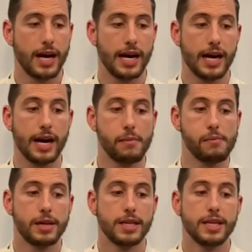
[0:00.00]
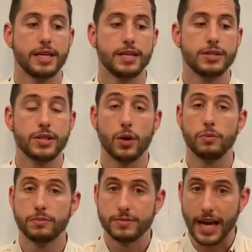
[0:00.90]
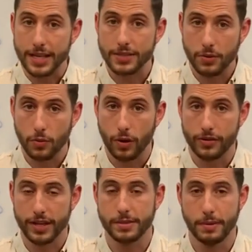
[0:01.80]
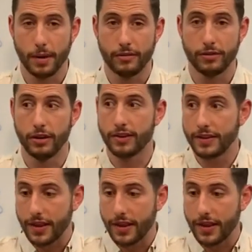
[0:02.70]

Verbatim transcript: Um, so that's one thing to be mindful of.